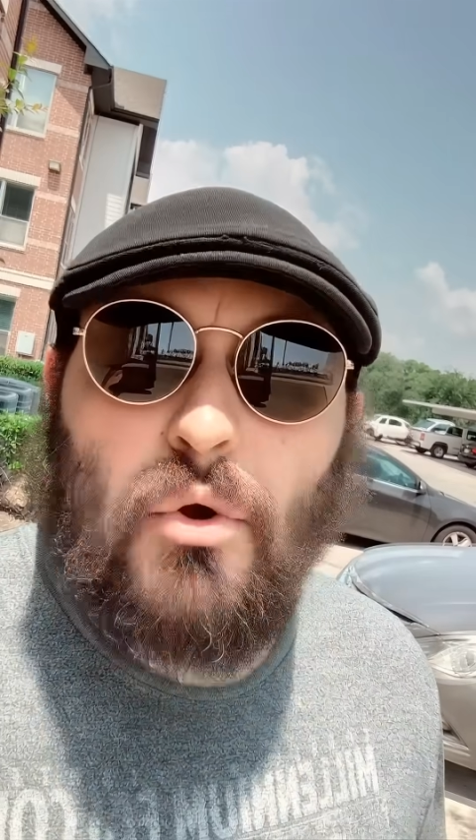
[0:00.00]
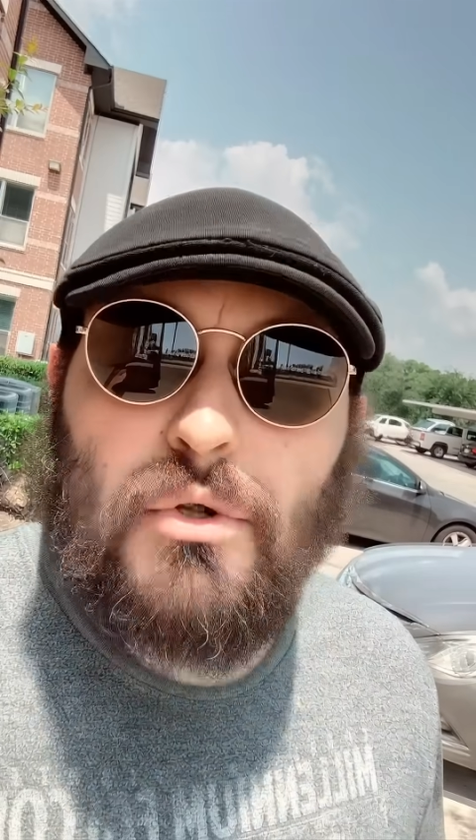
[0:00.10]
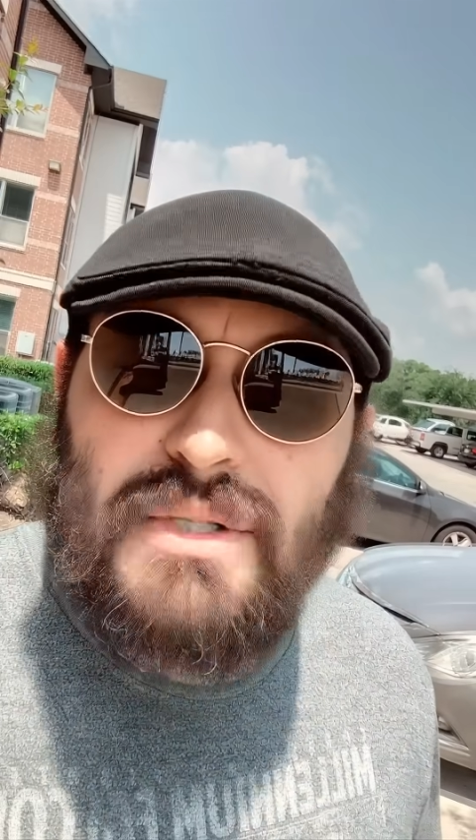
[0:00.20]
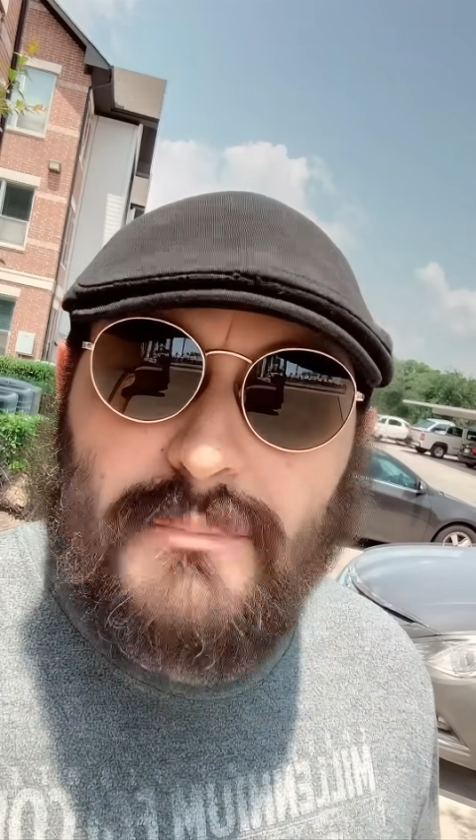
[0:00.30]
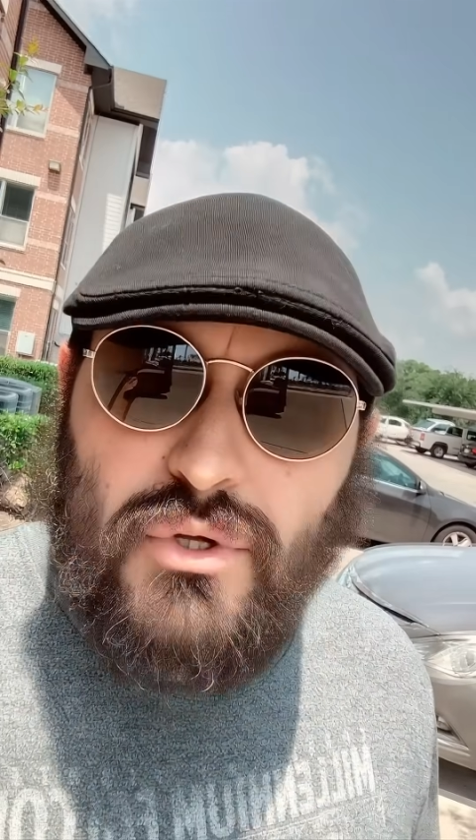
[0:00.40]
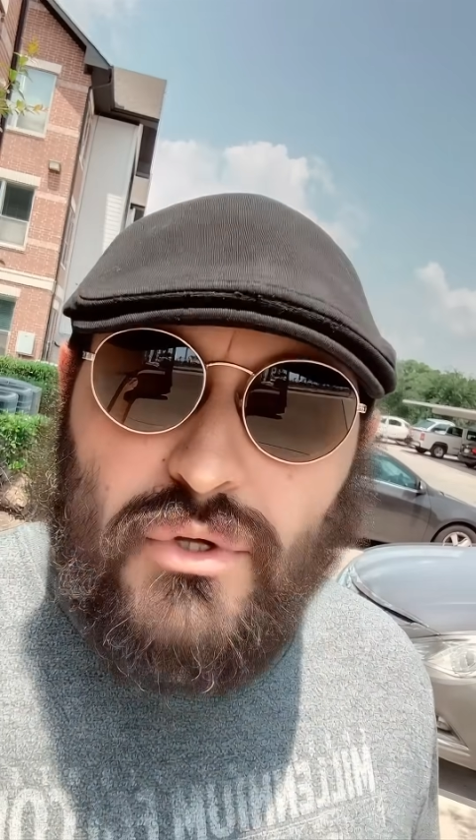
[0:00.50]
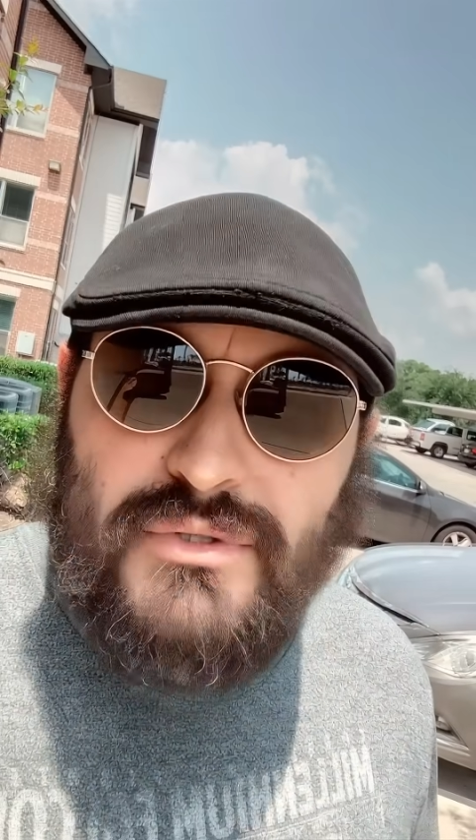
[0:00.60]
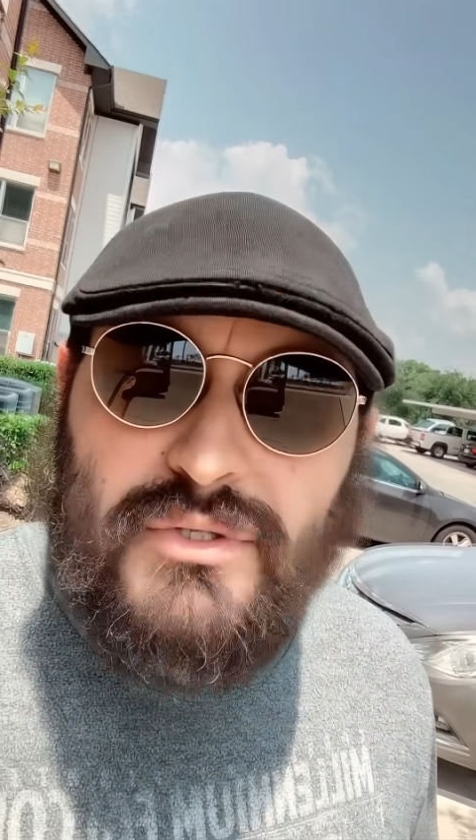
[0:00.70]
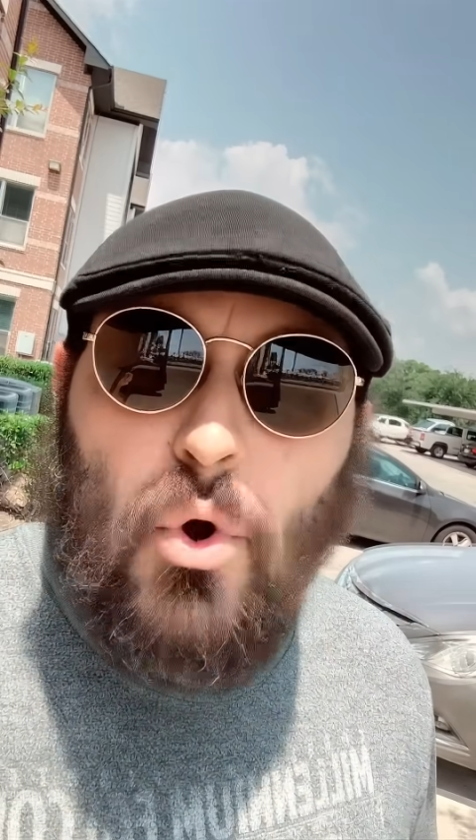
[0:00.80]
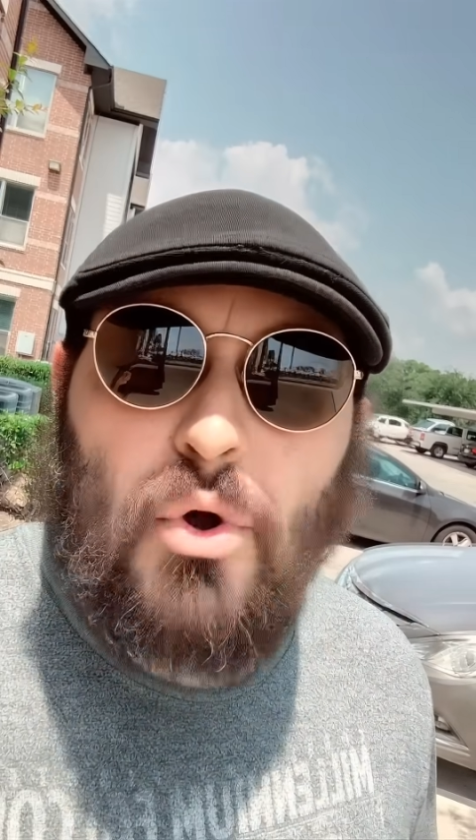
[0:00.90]
old
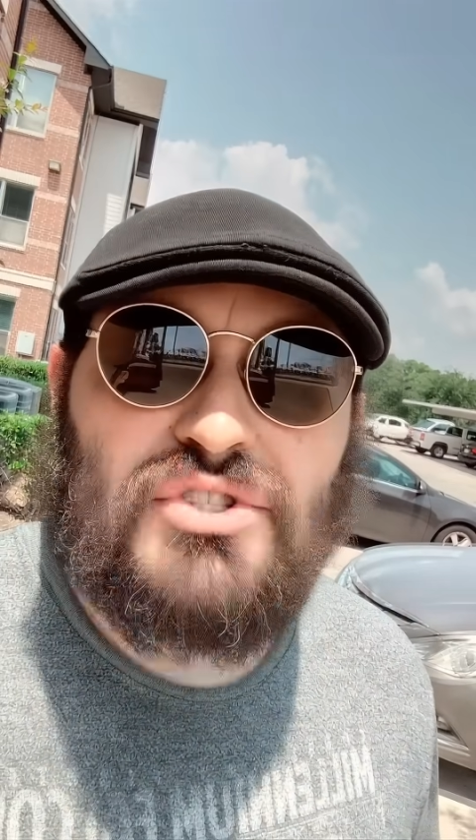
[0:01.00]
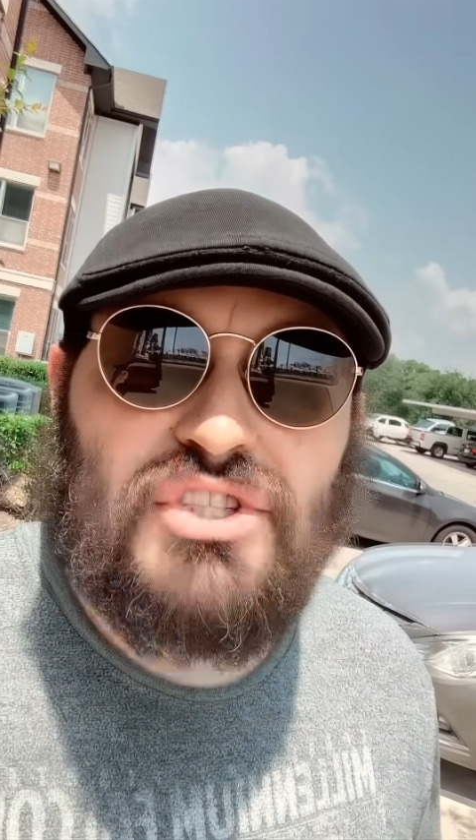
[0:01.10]
computers hold